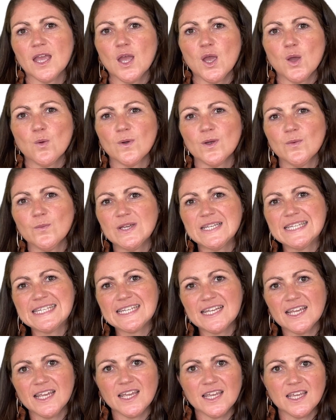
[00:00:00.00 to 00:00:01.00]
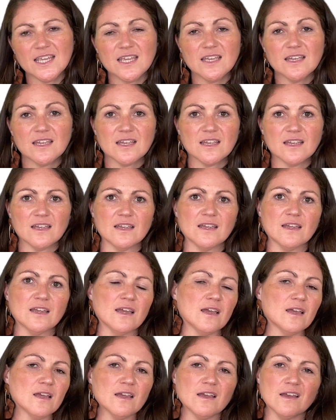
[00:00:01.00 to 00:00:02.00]
When we say
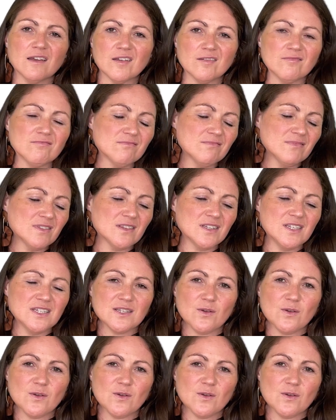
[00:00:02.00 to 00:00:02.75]
he's